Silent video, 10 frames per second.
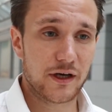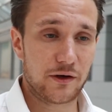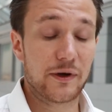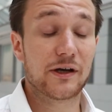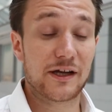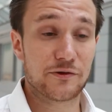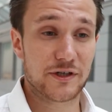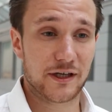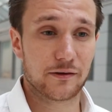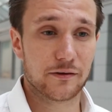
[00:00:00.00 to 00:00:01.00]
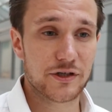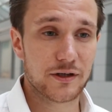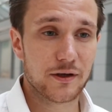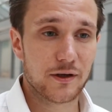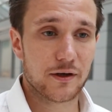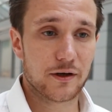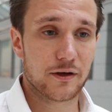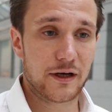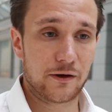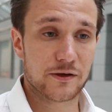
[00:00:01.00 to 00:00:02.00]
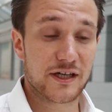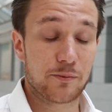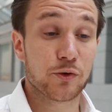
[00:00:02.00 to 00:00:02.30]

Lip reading: and regulatory technology alongside